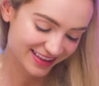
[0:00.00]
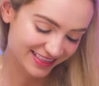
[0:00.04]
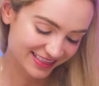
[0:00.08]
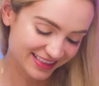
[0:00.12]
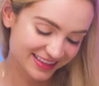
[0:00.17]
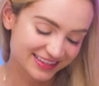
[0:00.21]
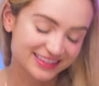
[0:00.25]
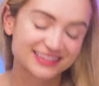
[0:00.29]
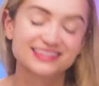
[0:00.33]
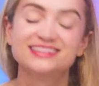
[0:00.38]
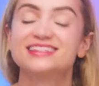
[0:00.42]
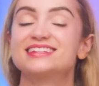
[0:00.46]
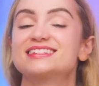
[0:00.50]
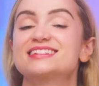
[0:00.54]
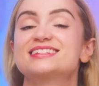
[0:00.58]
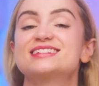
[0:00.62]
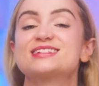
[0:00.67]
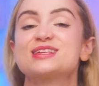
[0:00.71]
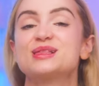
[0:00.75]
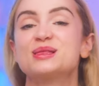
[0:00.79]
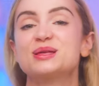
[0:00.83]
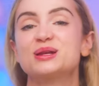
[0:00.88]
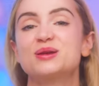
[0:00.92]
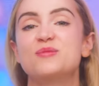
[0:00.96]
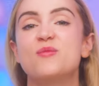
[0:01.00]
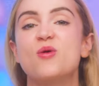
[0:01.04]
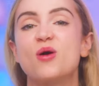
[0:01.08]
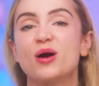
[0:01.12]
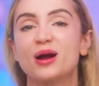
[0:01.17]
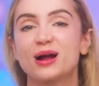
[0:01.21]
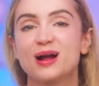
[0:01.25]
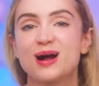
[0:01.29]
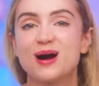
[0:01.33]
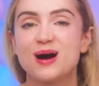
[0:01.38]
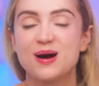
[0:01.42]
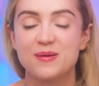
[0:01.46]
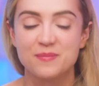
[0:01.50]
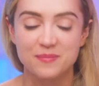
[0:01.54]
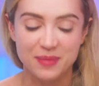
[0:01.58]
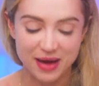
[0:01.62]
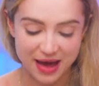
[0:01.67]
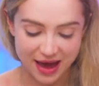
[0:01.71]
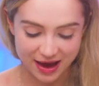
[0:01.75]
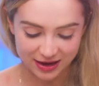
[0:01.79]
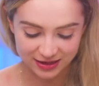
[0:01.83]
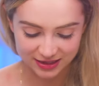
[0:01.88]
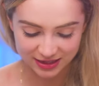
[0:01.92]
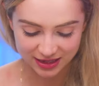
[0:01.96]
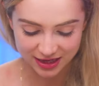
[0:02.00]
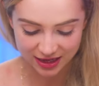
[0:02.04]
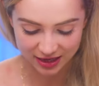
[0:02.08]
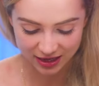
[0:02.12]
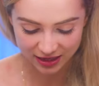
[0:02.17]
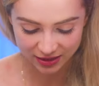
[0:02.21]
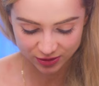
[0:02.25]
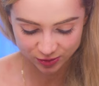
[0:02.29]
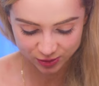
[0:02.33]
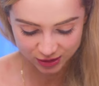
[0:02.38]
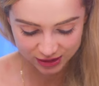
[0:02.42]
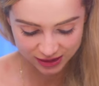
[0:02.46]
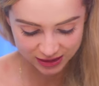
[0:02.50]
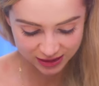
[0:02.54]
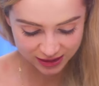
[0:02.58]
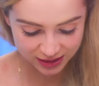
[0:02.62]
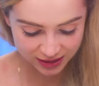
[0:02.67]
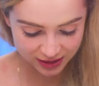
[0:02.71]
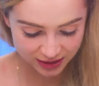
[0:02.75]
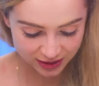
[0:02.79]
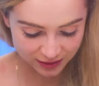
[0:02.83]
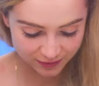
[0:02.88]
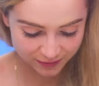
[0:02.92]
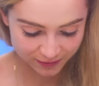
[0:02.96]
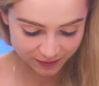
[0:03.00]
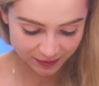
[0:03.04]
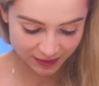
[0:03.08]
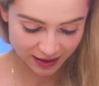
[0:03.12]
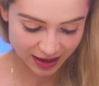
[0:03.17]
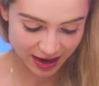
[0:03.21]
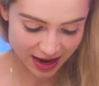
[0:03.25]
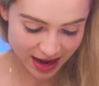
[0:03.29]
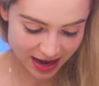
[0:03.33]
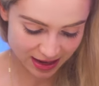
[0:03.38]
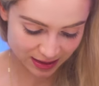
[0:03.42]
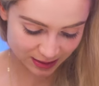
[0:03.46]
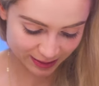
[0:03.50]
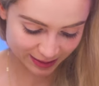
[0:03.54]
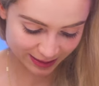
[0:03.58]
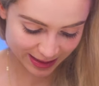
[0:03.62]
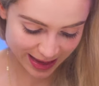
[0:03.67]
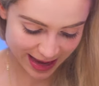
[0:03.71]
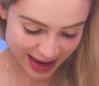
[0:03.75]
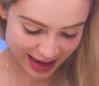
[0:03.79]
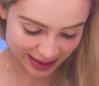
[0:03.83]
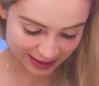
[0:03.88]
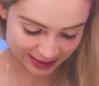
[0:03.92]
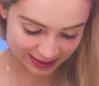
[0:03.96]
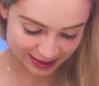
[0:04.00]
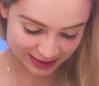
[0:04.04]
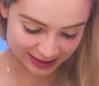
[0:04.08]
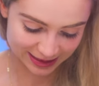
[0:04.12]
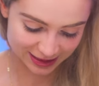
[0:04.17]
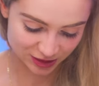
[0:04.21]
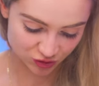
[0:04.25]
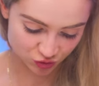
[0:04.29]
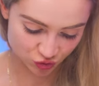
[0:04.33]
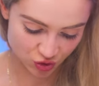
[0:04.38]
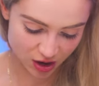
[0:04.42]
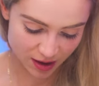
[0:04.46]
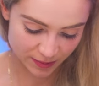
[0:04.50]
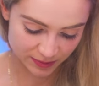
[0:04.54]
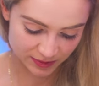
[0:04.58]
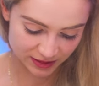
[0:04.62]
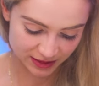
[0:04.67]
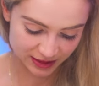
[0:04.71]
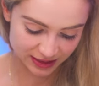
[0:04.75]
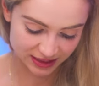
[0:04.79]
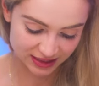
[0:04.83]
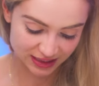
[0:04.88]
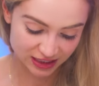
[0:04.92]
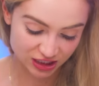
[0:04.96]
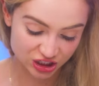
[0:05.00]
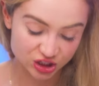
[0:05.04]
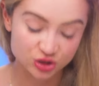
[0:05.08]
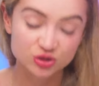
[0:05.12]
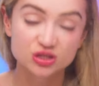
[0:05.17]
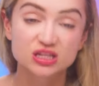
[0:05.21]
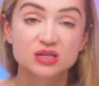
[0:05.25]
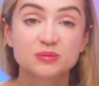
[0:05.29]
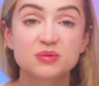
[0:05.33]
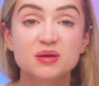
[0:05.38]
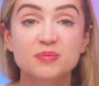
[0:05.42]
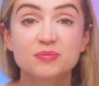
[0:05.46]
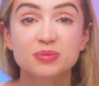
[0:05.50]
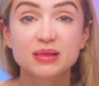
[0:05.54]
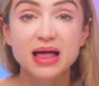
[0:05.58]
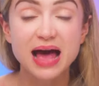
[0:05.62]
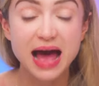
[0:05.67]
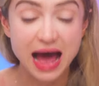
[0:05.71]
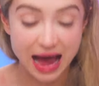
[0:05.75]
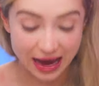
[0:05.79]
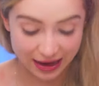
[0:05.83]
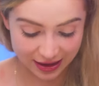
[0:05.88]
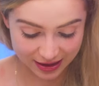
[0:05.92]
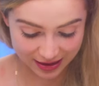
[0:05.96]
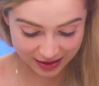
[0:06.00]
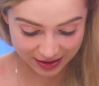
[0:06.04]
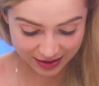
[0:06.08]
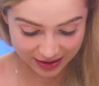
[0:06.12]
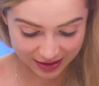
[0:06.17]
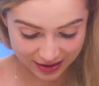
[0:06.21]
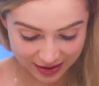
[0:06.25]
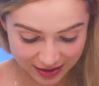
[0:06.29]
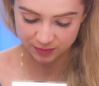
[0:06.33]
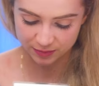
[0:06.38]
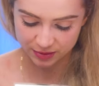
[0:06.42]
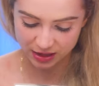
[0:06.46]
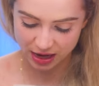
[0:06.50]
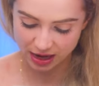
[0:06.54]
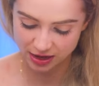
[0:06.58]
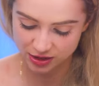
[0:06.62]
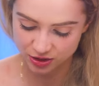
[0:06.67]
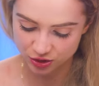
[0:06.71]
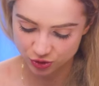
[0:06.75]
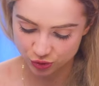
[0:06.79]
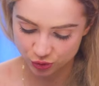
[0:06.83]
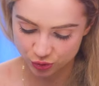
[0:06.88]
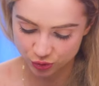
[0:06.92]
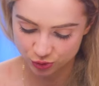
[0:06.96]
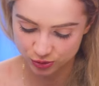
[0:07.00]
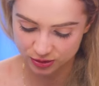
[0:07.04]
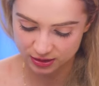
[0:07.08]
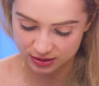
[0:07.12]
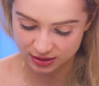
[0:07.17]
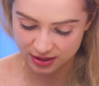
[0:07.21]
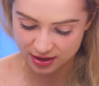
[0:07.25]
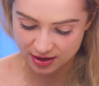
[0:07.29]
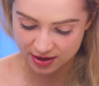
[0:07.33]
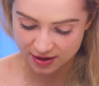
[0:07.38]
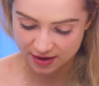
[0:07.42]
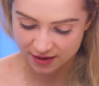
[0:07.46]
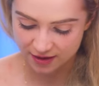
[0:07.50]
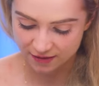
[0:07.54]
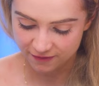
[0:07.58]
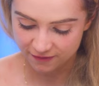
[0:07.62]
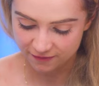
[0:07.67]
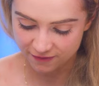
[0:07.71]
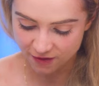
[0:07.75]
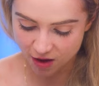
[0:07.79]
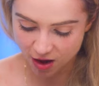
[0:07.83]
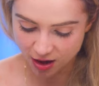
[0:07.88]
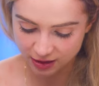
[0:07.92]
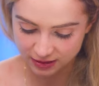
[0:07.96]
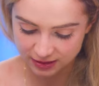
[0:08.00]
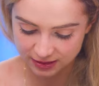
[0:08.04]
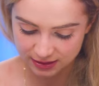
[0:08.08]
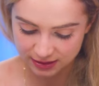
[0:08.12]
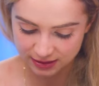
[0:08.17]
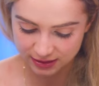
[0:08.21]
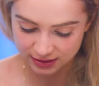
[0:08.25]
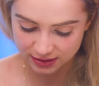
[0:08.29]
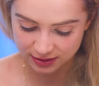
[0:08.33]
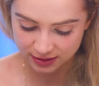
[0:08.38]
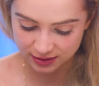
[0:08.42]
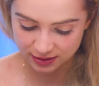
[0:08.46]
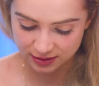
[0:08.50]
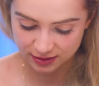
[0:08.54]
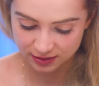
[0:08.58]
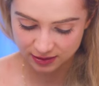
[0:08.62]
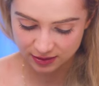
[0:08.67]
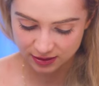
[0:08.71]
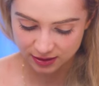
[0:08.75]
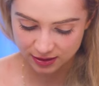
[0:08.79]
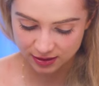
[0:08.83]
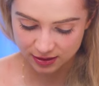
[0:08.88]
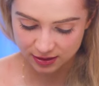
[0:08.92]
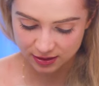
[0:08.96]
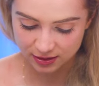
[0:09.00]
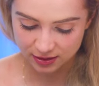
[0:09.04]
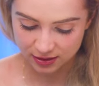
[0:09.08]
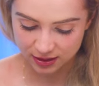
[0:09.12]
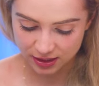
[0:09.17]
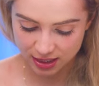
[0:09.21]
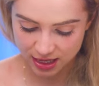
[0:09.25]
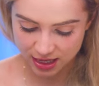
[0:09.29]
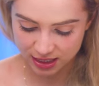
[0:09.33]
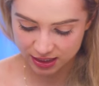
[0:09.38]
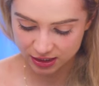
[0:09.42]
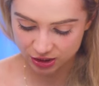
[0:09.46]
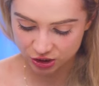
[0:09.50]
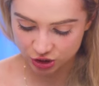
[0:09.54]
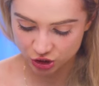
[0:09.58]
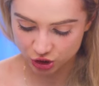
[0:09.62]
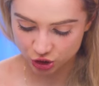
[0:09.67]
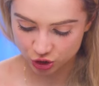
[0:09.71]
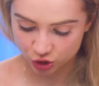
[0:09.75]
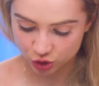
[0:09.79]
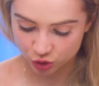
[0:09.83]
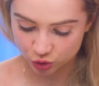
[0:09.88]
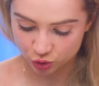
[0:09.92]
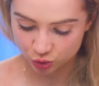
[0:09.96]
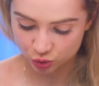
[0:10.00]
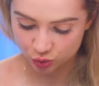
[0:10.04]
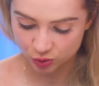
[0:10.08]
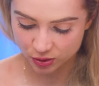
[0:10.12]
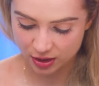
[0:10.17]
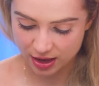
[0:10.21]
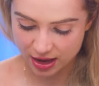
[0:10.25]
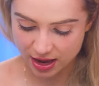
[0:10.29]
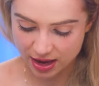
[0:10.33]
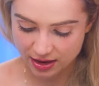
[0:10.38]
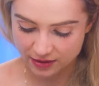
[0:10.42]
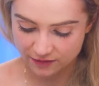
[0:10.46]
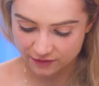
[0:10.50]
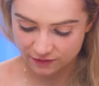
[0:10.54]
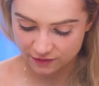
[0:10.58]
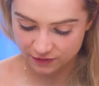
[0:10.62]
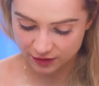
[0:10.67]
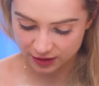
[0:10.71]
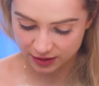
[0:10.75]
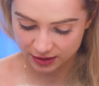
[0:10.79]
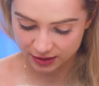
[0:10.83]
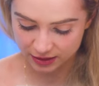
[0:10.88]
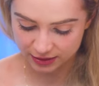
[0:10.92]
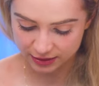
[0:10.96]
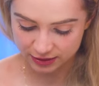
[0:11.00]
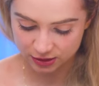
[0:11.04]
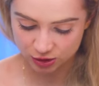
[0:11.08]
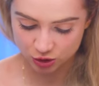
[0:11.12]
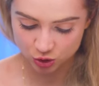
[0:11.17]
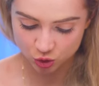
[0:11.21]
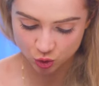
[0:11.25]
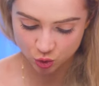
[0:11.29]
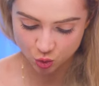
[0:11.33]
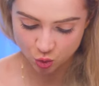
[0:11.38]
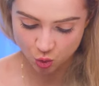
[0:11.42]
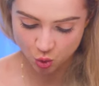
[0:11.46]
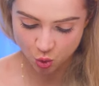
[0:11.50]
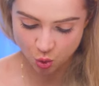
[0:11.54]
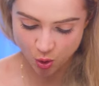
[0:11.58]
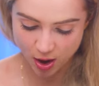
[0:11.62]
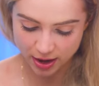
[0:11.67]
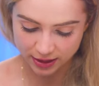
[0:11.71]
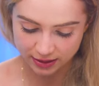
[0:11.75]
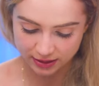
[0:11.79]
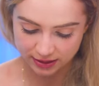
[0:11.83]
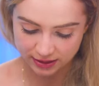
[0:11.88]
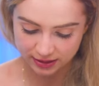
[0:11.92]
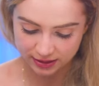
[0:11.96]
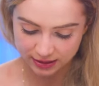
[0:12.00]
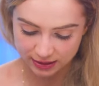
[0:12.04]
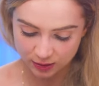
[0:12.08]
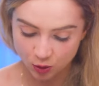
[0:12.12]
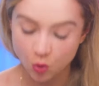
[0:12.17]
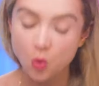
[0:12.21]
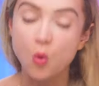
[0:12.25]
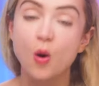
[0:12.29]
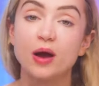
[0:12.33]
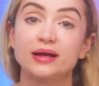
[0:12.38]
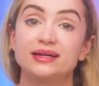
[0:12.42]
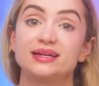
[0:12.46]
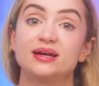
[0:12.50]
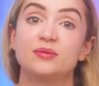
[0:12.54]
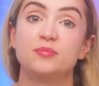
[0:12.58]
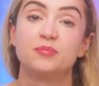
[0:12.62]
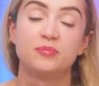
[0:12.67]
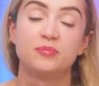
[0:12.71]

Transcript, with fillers: this, this is a little more compact. And you see, I had a little accident and dropped it. And this used to be black, but I use Foxy, Naked 2, and Venus quite, quite a